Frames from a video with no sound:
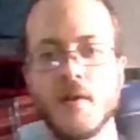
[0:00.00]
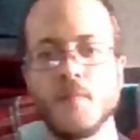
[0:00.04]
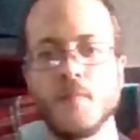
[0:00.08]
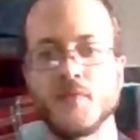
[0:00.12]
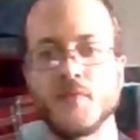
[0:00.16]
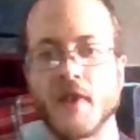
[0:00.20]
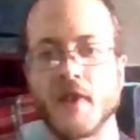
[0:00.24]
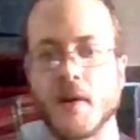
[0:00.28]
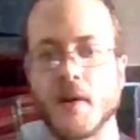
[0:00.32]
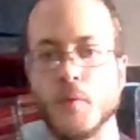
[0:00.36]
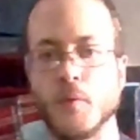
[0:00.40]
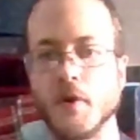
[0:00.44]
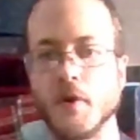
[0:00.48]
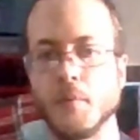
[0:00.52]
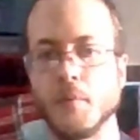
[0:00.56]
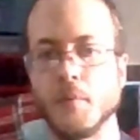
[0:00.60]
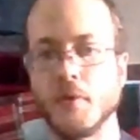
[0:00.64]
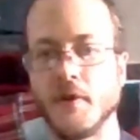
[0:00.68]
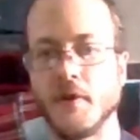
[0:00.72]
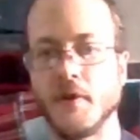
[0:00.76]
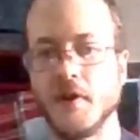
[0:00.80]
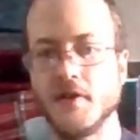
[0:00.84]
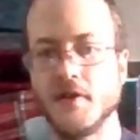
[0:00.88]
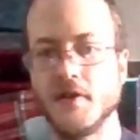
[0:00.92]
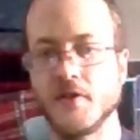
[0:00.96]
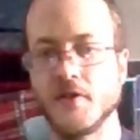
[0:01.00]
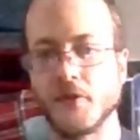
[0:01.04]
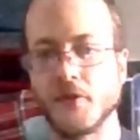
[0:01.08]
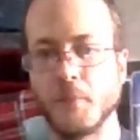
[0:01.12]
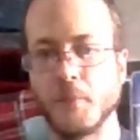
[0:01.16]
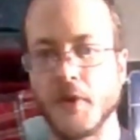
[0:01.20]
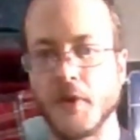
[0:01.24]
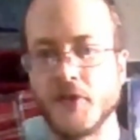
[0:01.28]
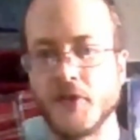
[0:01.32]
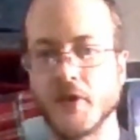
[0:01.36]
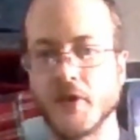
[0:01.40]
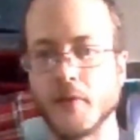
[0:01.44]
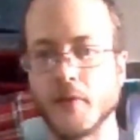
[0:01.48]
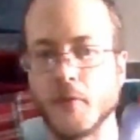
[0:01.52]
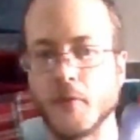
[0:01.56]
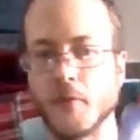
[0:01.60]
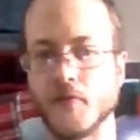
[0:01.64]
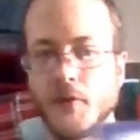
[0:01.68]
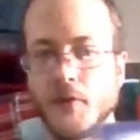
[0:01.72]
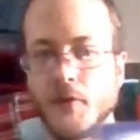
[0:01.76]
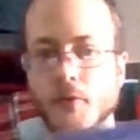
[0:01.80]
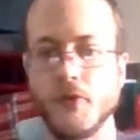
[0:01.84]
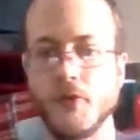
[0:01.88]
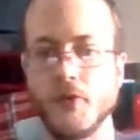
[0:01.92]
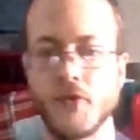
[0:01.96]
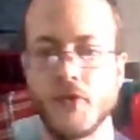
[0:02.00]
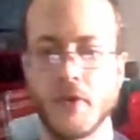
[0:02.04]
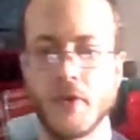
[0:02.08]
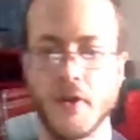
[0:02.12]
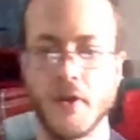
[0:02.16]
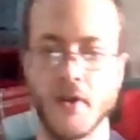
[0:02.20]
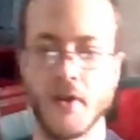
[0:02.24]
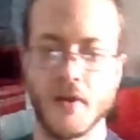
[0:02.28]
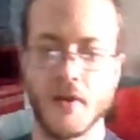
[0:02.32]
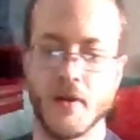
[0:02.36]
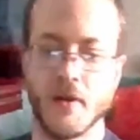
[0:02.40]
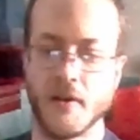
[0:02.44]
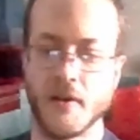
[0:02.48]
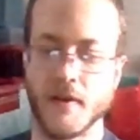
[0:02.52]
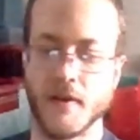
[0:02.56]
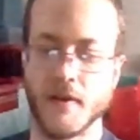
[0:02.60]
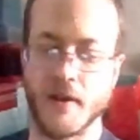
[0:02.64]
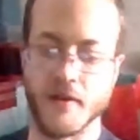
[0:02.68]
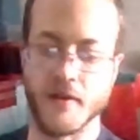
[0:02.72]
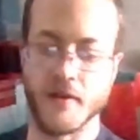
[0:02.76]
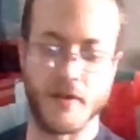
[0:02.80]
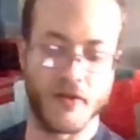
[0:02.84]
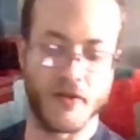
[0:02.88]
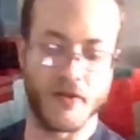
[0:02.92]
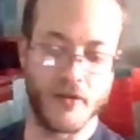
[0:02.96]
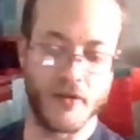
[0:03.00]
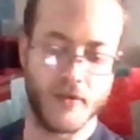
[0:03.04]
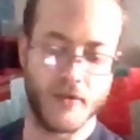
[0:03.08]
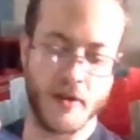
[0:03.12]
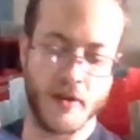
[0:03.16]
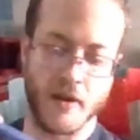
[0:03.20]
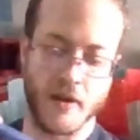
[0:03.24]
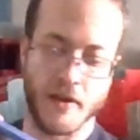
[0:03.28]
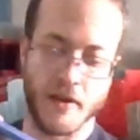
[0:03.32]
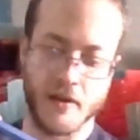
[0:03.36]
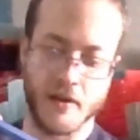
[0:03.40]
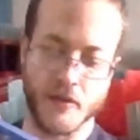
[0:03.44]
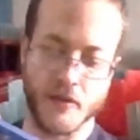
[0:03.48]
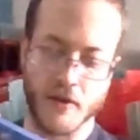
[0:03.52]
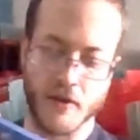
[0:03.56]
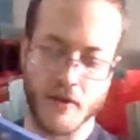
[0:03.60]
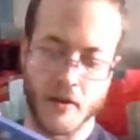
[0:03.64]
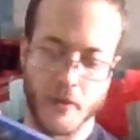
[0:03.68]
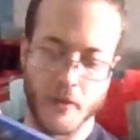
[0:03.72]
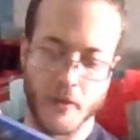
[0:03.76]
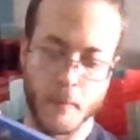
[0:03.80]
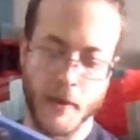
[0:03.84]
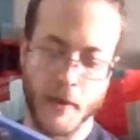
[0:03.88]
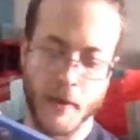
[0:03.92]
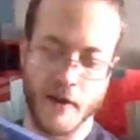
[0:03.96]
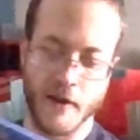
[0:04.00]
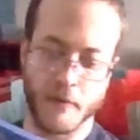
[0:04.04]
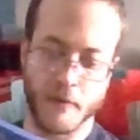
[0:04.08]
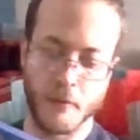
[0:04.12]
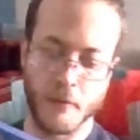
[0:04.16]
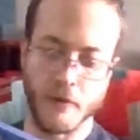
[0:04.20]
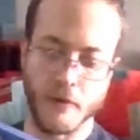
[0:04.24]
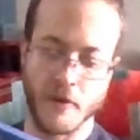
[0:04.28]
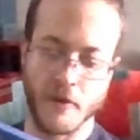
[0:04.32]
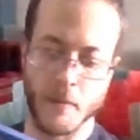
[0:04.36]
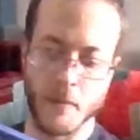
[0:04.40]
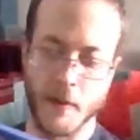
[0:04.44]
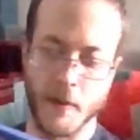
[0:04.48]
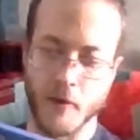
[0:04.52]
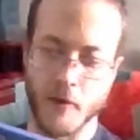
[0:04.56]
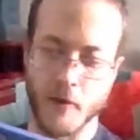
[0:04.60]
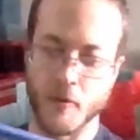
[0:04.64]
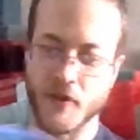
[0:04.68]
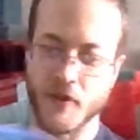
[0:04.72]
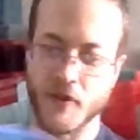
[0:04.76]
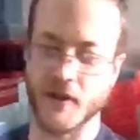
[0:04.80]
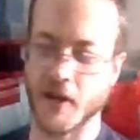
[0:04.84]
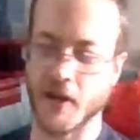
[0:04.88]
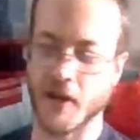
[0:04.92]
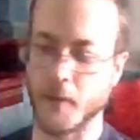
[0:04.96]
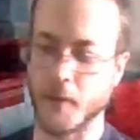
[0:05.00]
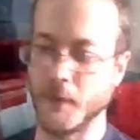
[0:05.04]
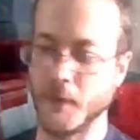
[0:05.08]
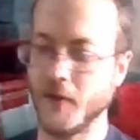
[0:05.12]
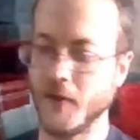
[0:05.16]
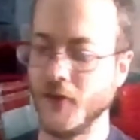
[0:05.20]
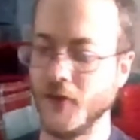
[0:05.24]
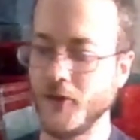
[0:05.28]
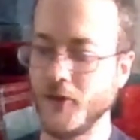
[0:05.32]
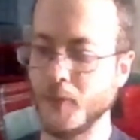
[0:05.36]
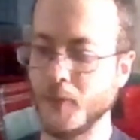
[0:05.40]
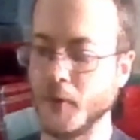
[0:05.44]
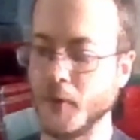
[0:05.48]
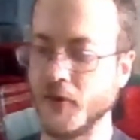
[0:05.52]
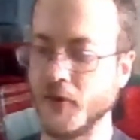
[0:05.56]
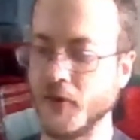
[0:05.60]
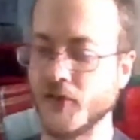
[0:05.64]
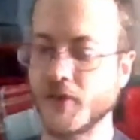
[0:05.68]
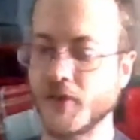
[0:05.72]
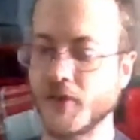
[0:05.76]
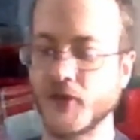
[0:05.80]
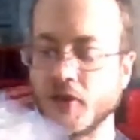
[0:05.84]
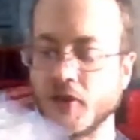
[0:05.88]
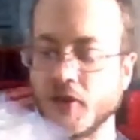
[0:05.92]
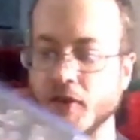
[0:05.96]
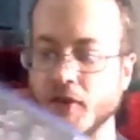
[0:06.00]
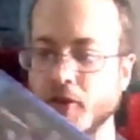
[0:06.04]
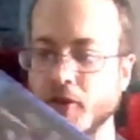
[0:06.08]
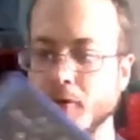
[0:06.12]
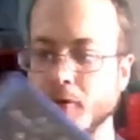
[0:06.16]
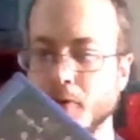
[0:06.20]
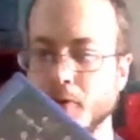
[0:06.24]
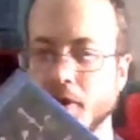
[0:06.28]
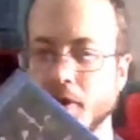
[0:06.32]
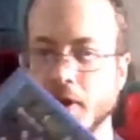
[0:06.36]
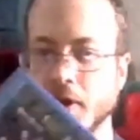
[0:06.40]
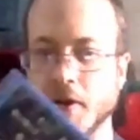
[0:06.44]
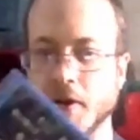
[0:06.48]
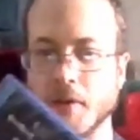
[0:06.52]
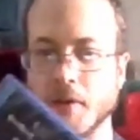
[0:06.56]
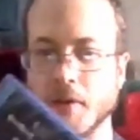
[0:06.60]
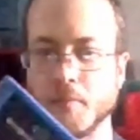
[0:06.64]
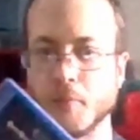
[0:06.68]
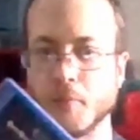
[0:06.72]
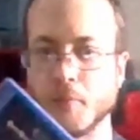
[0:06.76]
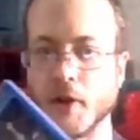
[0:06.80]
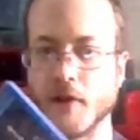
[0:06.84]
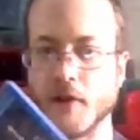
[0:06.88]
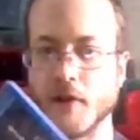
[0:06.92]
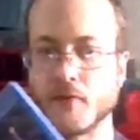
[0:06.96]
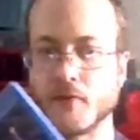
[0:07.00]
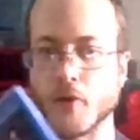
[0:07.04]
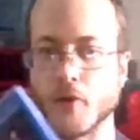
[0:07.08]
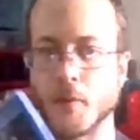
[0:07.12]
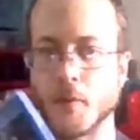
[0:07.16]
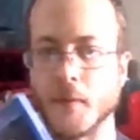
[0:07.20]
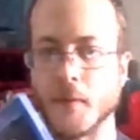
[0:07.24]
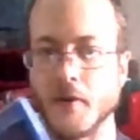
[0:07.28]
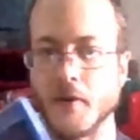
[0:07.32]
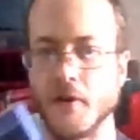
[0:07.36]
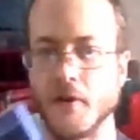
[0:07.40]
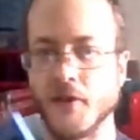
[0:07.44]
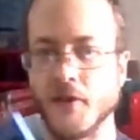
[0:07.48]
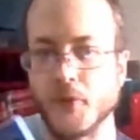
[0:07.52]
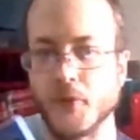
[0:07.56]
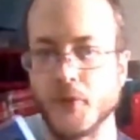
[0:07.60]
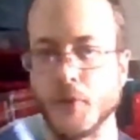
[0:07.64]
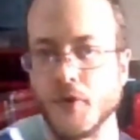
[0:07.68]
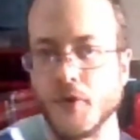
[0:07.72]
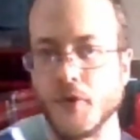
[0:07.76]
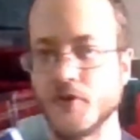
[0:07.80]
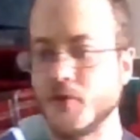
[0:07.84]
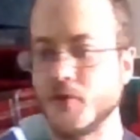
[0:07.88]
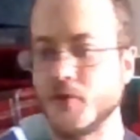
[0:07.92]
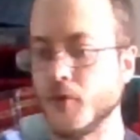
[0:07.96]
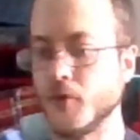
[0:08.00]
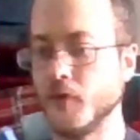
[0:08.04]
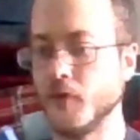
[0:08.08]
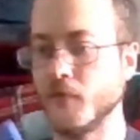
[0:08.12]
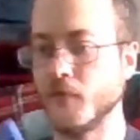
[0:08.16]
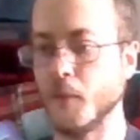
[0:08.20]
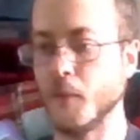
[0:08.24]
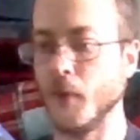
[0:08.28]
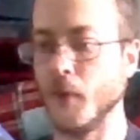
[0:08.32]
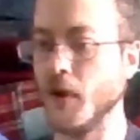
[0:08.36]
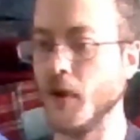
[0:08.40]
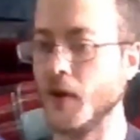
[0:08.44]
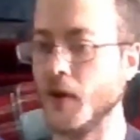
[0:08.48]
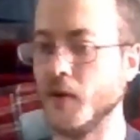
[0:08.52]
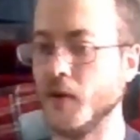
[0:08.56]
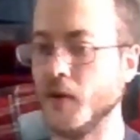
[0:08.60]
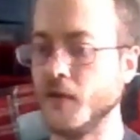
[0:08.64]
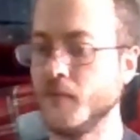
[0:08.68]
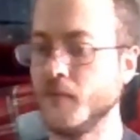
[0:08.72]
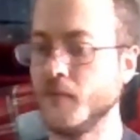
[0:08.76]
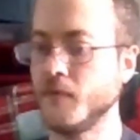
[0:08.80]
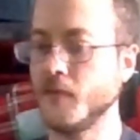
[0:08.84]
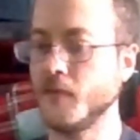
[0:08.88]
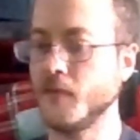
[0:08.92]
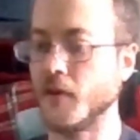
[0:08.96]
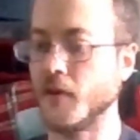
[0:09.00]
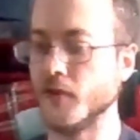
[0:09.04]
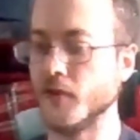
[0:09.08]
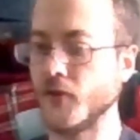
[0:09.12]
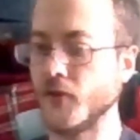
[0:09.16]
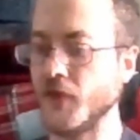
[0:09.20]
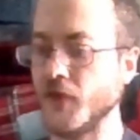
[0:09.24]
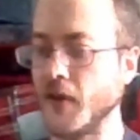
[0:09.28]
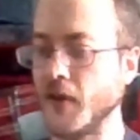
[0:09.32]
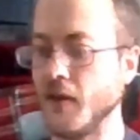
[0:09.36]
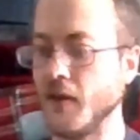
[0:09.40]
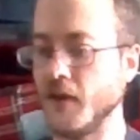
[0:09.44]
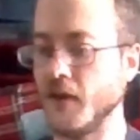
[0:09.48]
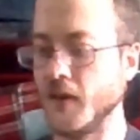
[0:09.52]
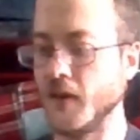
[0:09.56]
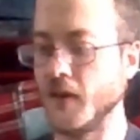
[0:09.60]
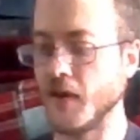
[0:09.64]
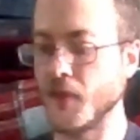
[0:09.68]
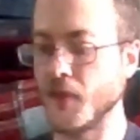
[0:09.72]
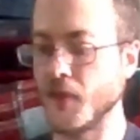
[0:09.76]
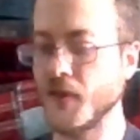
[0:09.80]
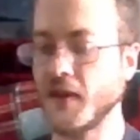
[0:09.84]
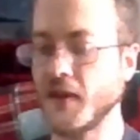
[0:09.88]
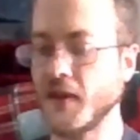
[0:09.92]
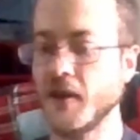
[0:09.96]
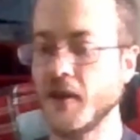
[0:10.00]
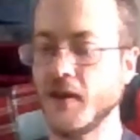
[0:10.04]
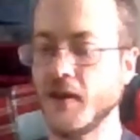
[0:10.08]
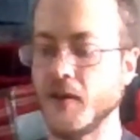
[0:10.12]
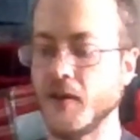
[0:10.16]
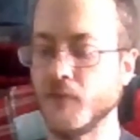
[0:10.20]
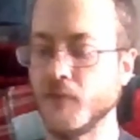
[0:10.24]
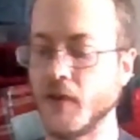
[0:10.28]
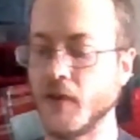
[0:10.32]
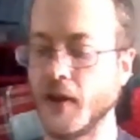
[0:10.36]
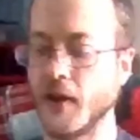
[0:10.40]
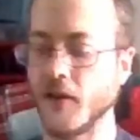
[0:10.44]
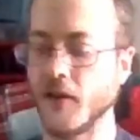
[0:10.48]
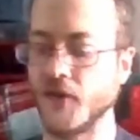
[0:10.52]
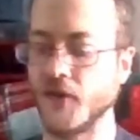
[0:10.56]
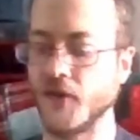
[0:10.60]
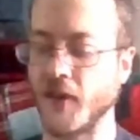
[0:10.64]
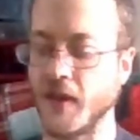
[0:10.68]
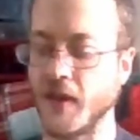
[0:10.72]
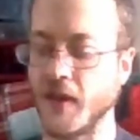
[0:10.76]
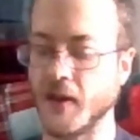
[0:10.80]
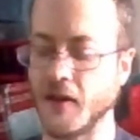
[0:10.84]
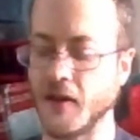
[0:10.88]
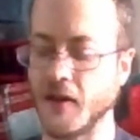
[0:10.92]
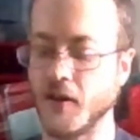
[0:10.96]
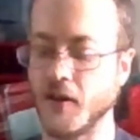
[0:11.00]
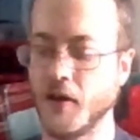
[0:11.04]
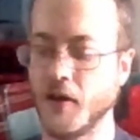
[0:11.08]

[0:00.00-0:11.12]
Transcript: I want to play it just based on reviews. It doesn't say anything on the back really about what the game is, but it's just a 2D platformer. It's really short from what I understand, and I think it even has a